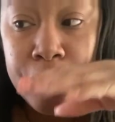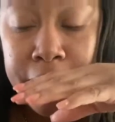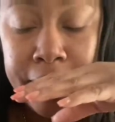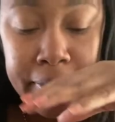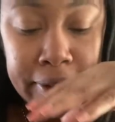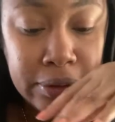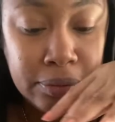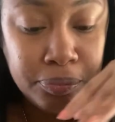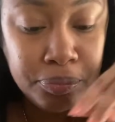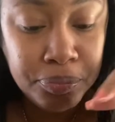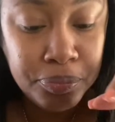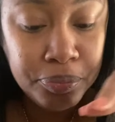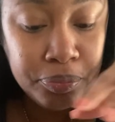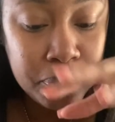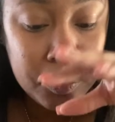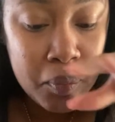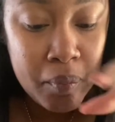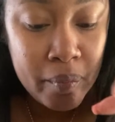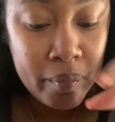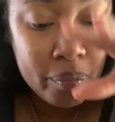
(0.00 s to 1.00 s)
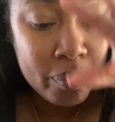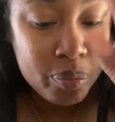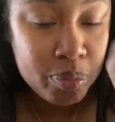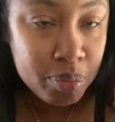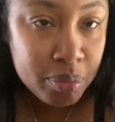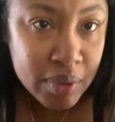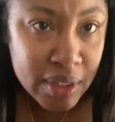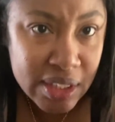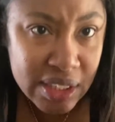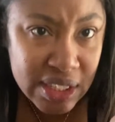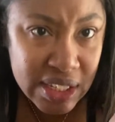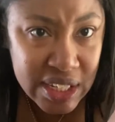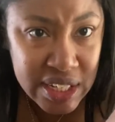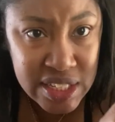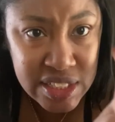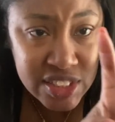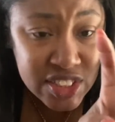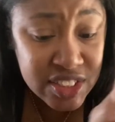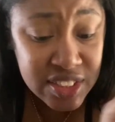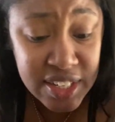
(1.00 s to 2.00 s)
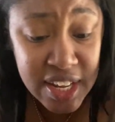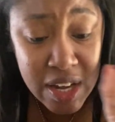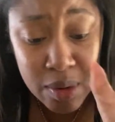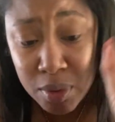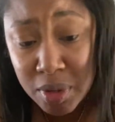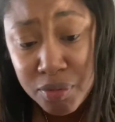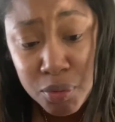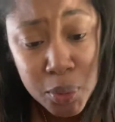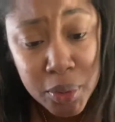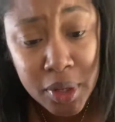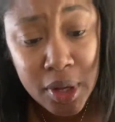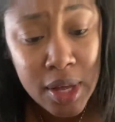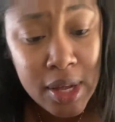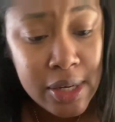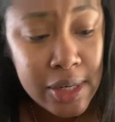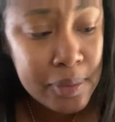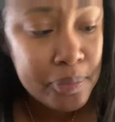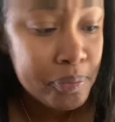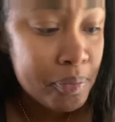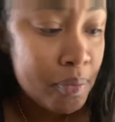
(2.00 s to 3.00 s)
um lunch, snack, whatever you wanna call it.